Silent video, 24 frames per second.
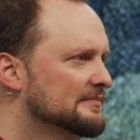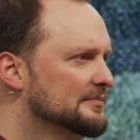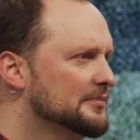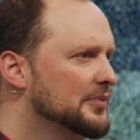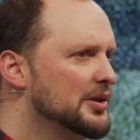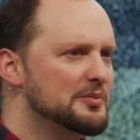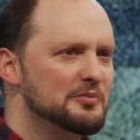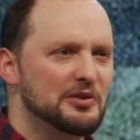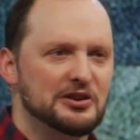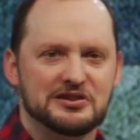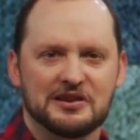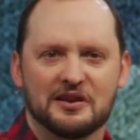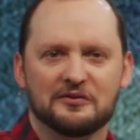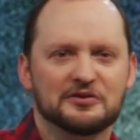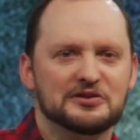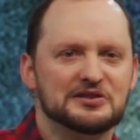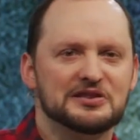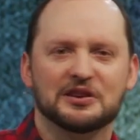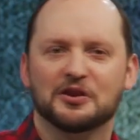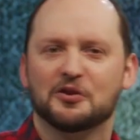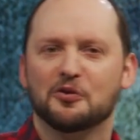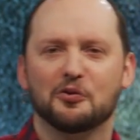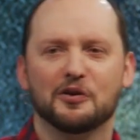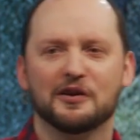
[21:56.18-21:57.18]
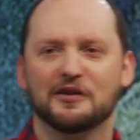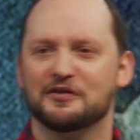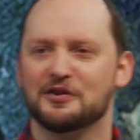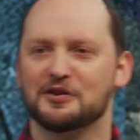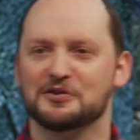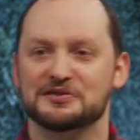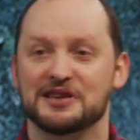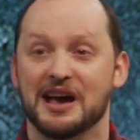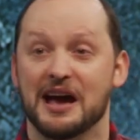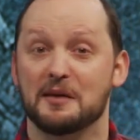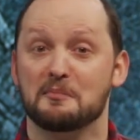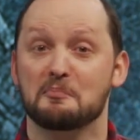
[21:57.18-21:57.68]
Pretty much every single one of
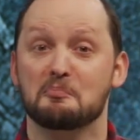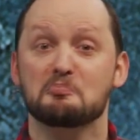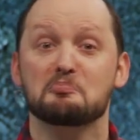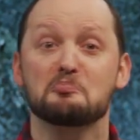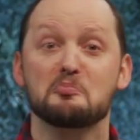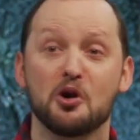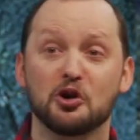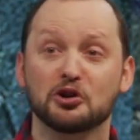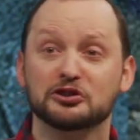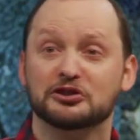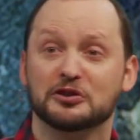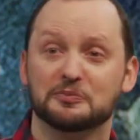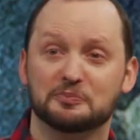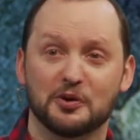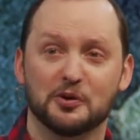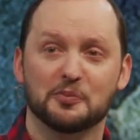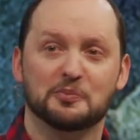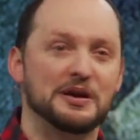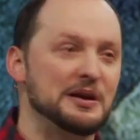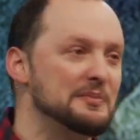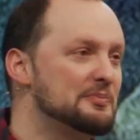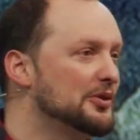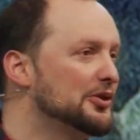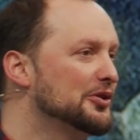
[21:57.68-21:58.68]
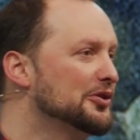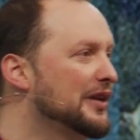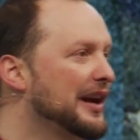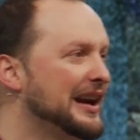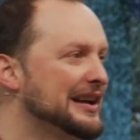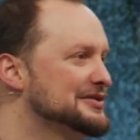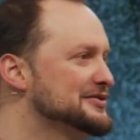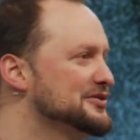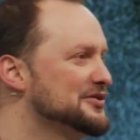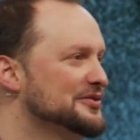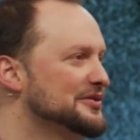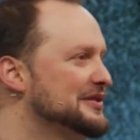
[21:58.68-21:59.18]
those had multiple people who
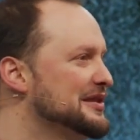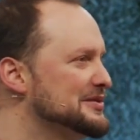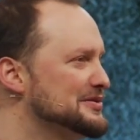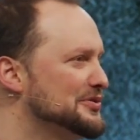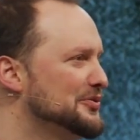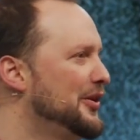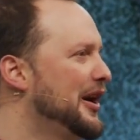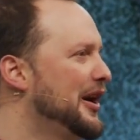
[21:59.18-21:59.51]
answered this